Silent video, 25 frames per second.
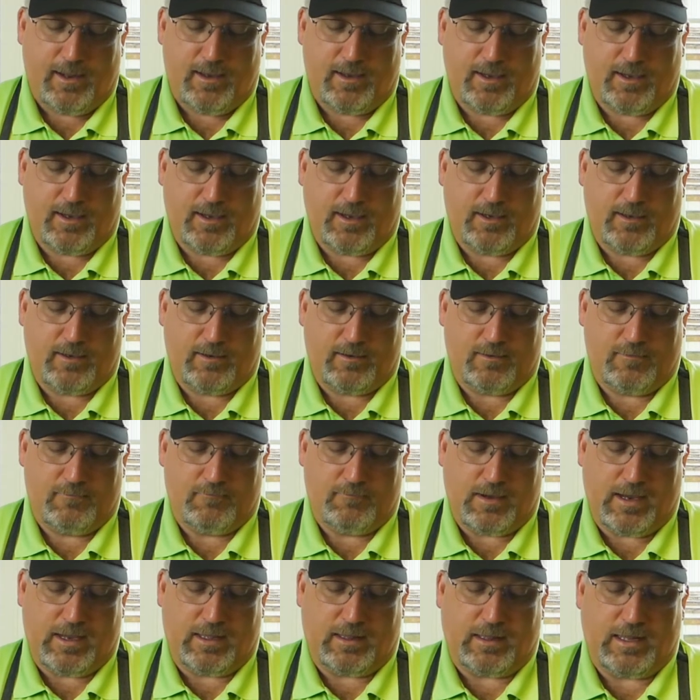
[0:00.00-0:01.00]

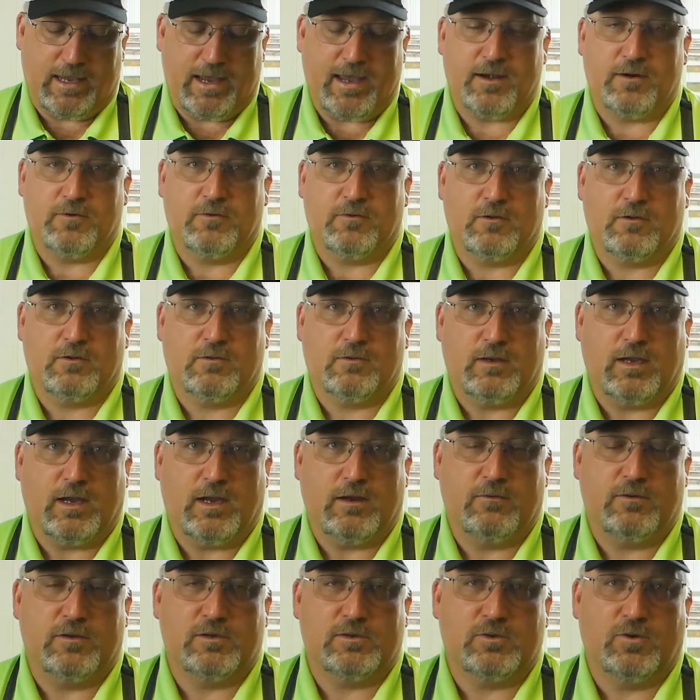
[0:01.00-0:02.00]
My lateral,
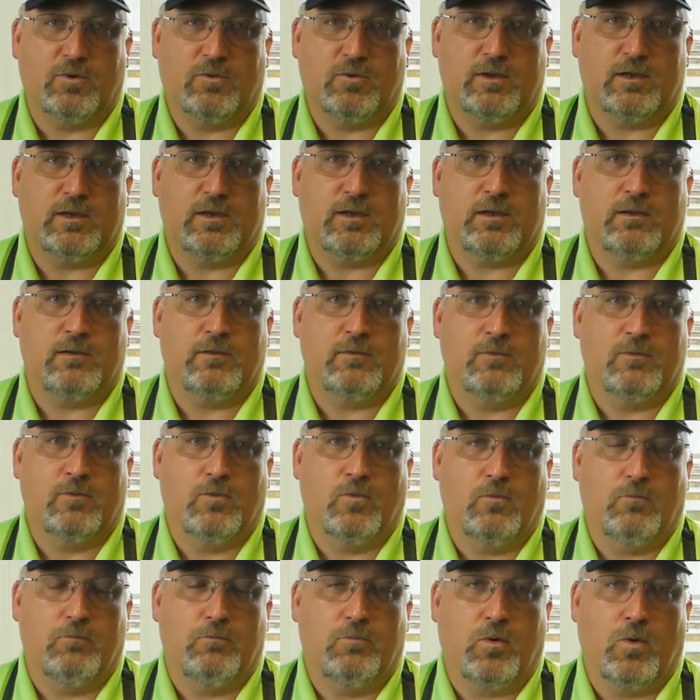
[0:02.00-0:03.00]
I was only
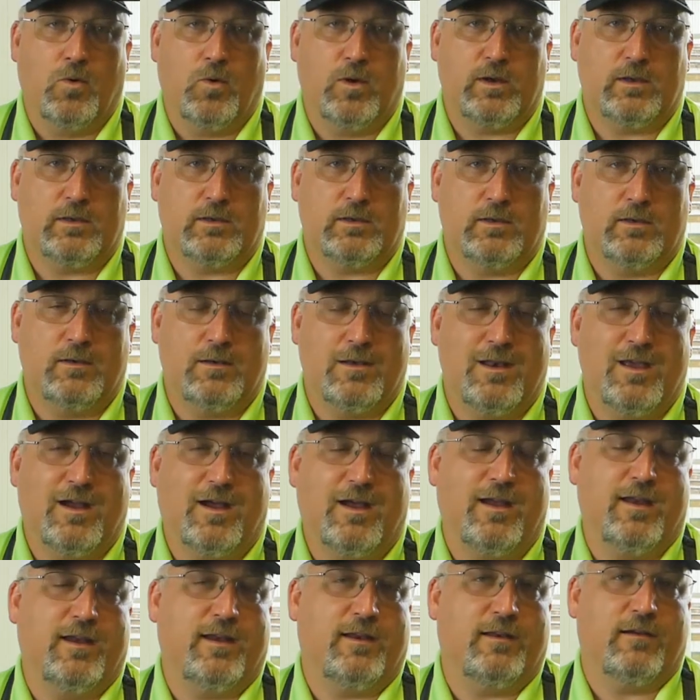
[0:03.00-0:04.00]

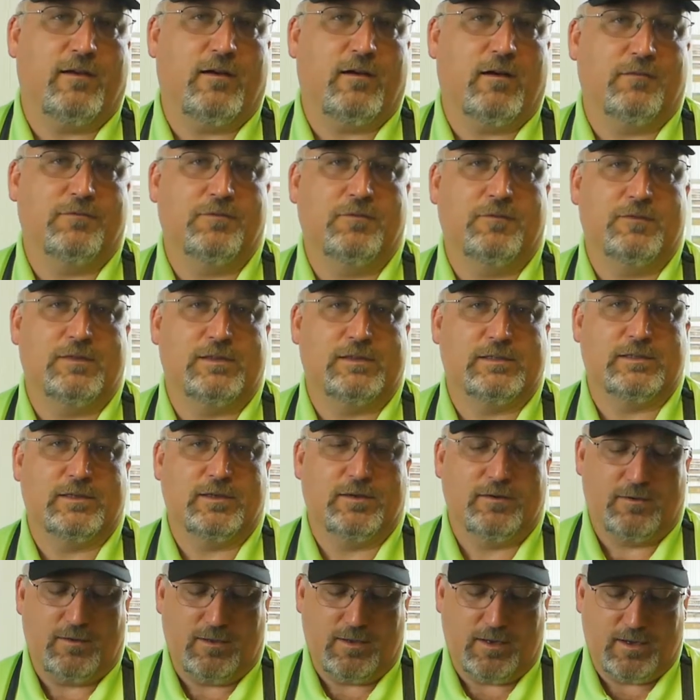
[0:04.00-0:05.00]
0.9 off of the
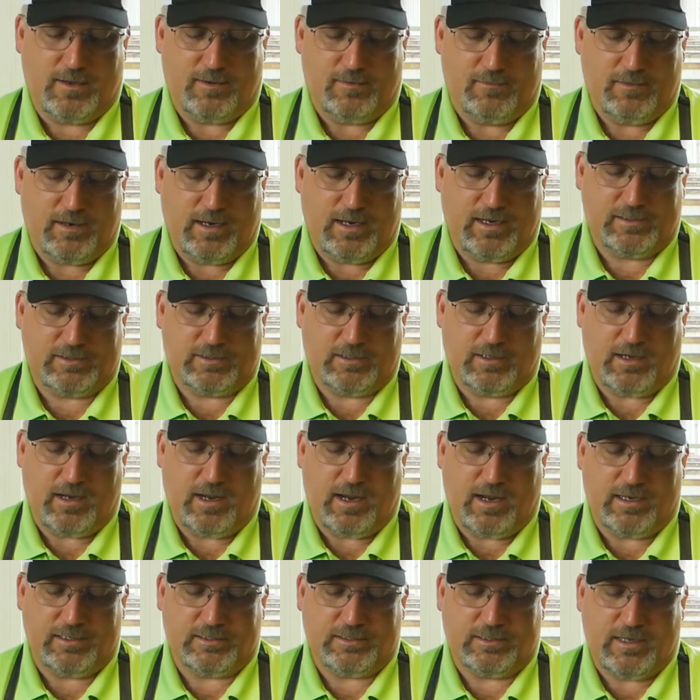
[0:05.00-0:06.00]
center line as
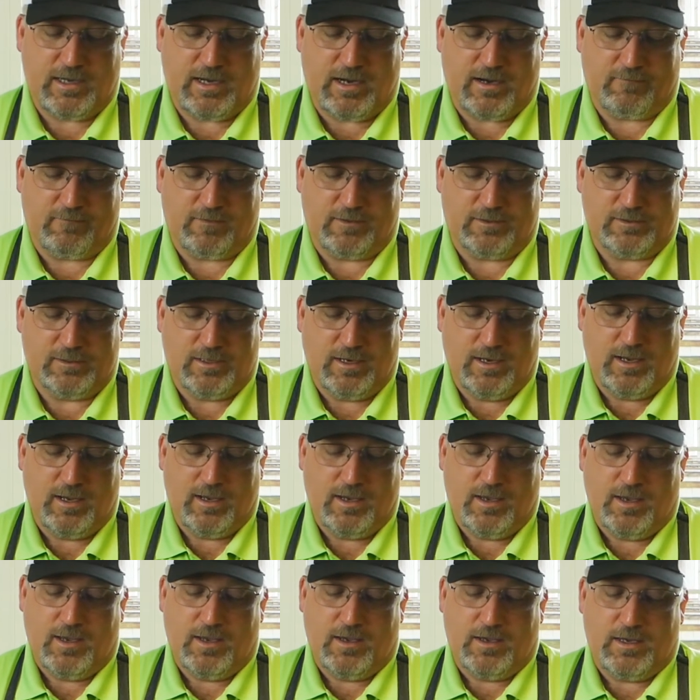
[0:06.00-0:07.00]
an average.
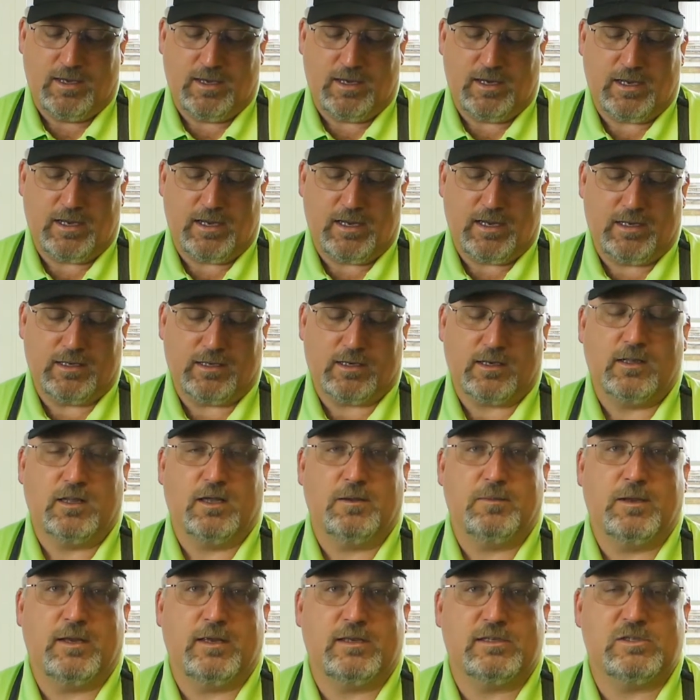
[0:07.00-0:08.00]
And I had a
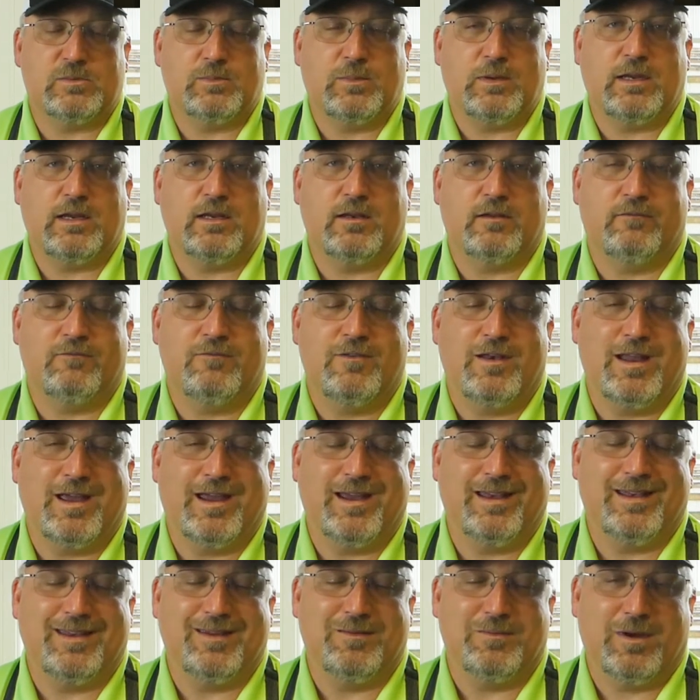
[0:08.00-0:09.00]
club head speed of
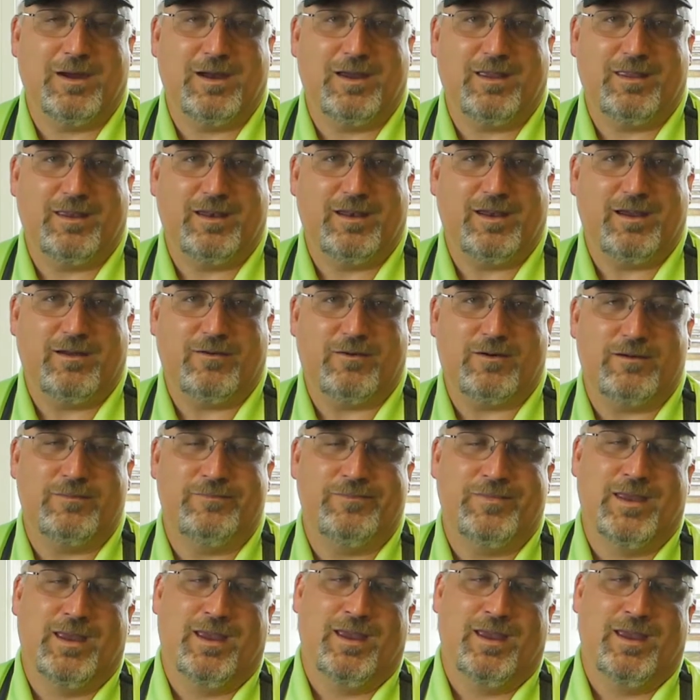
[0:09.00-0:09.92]
90 mile an hour.